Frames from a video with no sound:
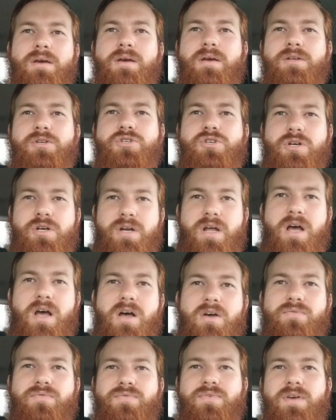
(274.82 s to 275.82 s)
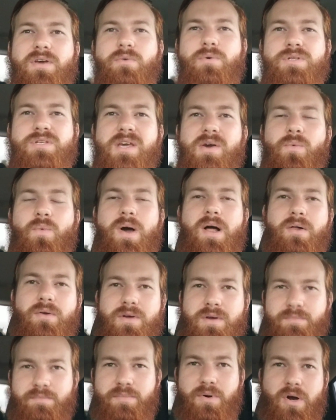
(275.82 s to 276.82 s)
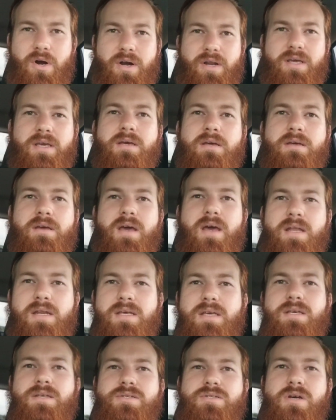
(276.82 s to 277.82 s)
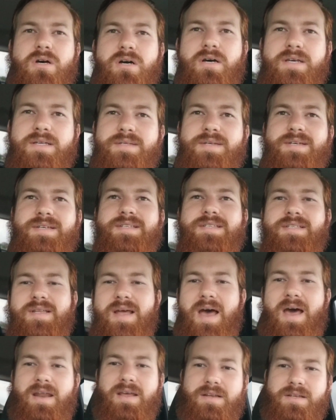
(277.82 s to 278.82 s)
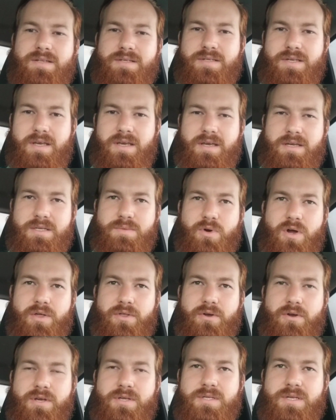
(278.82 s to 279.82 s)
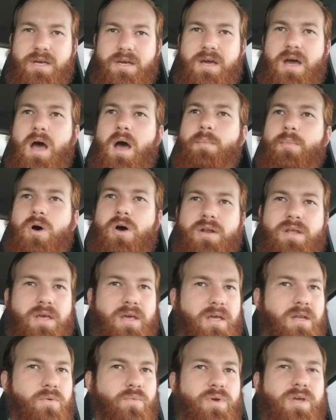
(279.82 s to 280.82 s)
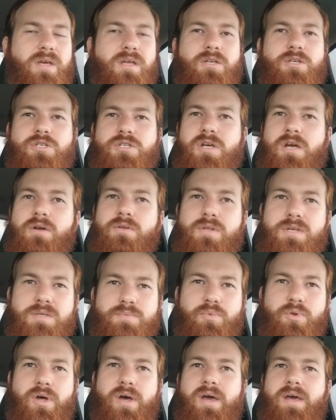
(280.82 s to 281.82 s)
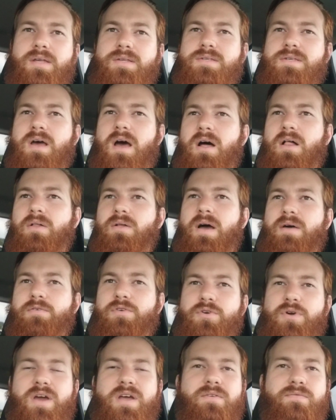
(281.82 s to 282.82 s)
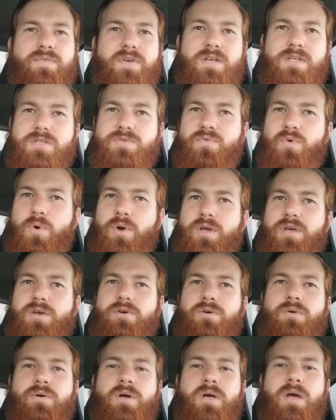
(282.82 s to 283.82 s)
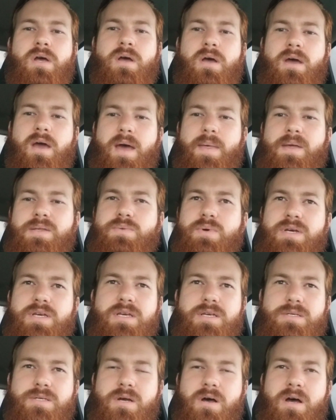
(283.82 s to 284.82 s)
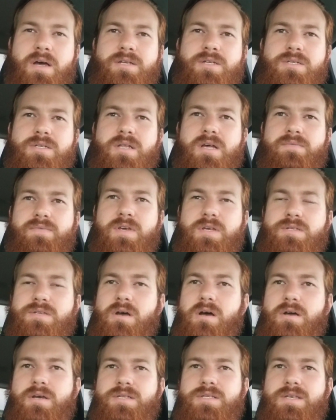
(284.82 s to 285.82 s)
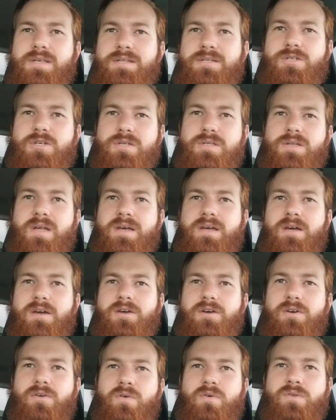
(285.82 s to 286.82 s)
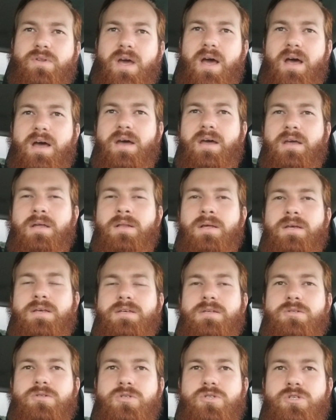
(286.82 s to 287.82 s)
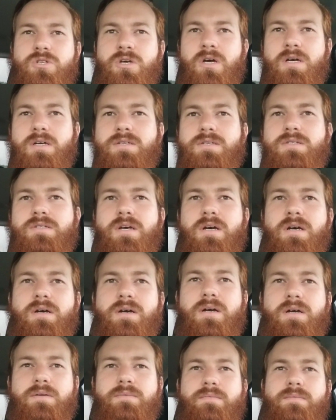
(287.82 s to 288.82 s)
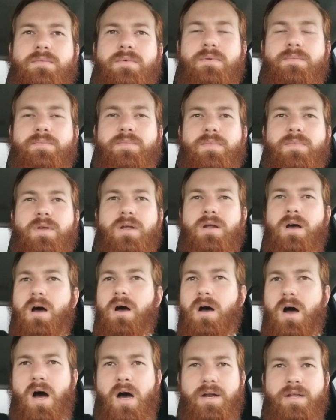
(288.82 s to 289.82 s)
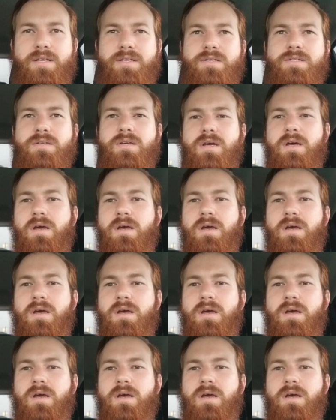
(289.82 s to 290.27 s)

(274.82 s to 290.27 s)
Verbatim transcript: Sure enough, it was a welcome party, and Esau is ecstatic to see his brother. He's like, Come on in, we can share this place, I'll have a great feast for you. And that's why Esau, I just love Esau, because he's just like a good old guy. Like, he's just a you know, honest,